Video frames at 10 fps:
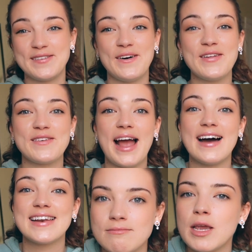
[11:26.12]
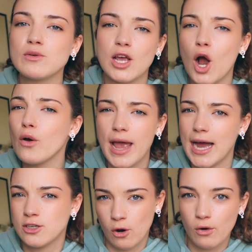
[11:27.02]
roll around. He was like, oh yeah,
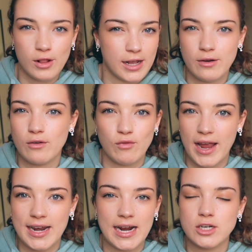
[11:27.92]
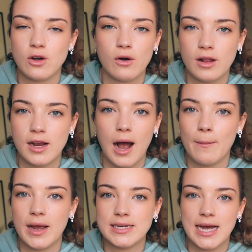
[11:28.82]
I totally ran in. I totally got
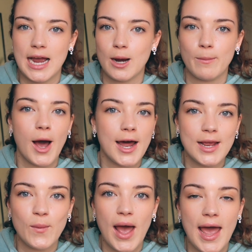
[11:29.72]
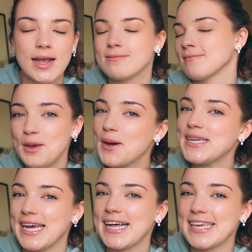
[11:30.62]
my entire body wet. You can
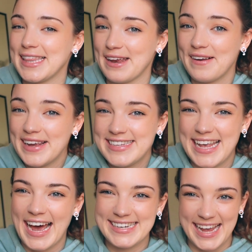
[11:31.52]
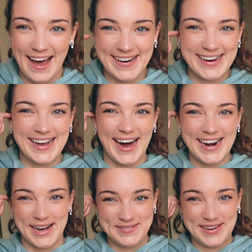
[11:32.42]
tell he literally sat down and
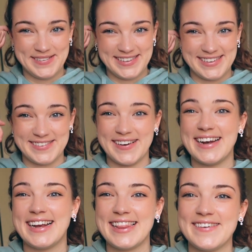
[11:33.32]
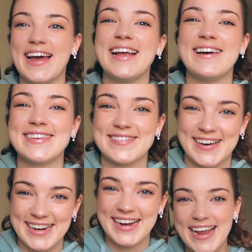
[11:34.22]
got up and was just running in the way he was
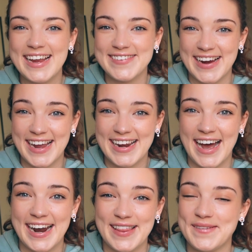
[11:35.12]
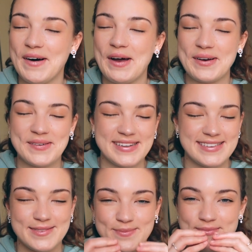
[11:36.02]
running. The way he ran out of the water
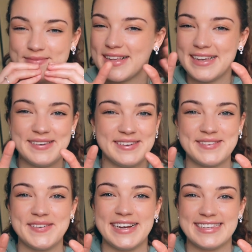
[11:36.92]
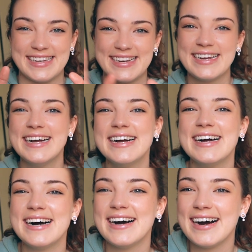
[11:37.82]
was, it was amazing.
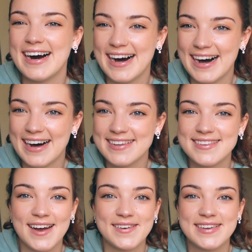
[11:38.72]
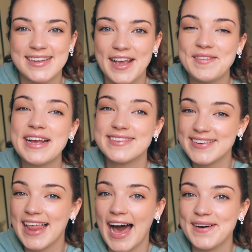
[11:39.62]
Oh, so he makes
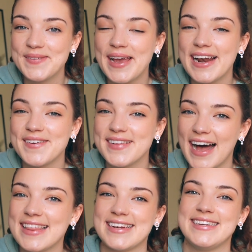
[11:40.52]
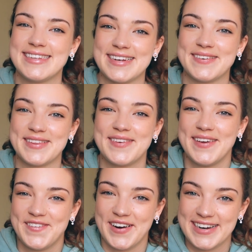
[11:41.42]
me laugh and I'm glad that he did it with
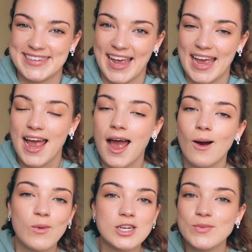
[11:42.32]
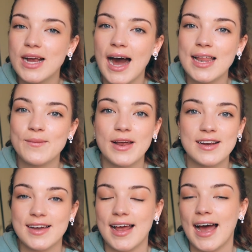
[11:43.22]
me for a day. I wish we got him on a
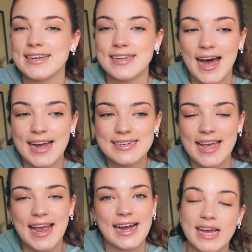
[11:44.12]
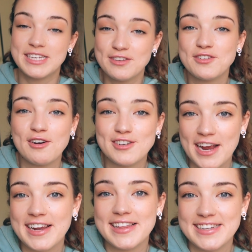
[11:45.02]
good high tide day. I, I did start
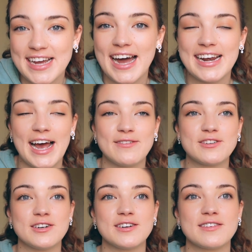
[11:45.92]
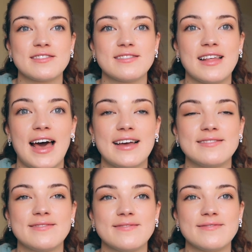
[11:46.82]
checking the tide after that,
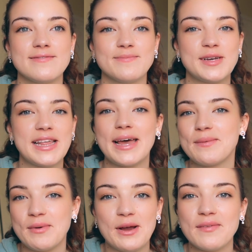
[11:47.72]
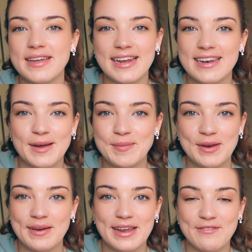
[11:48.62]
but then we only ended up
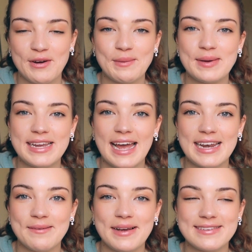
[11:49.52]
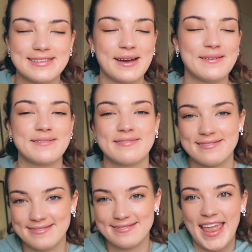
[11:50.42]
doing it for a week anyway, so.
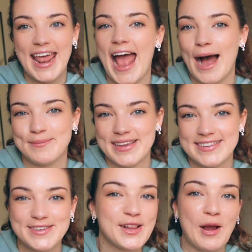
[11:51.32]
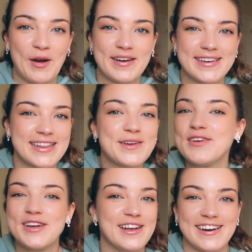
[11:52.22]
It happens. You learn. You live
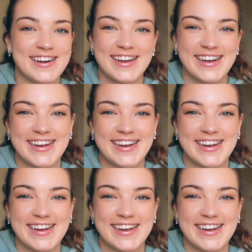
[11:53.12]
and you learn.